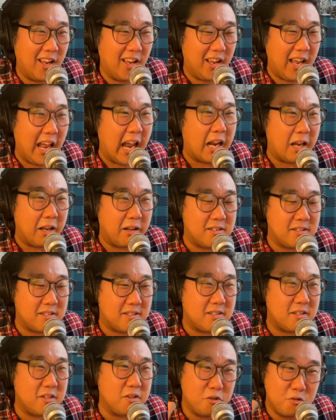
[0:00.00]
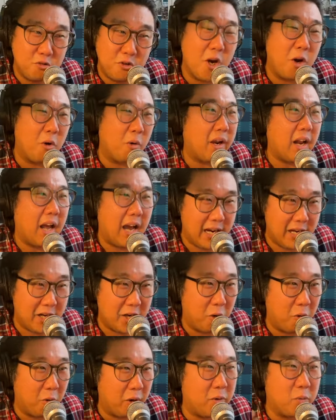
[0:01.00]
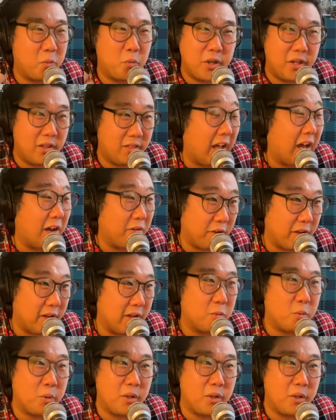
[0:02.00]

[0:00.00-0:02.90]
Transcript: And it's, you know it, I know it, we love it,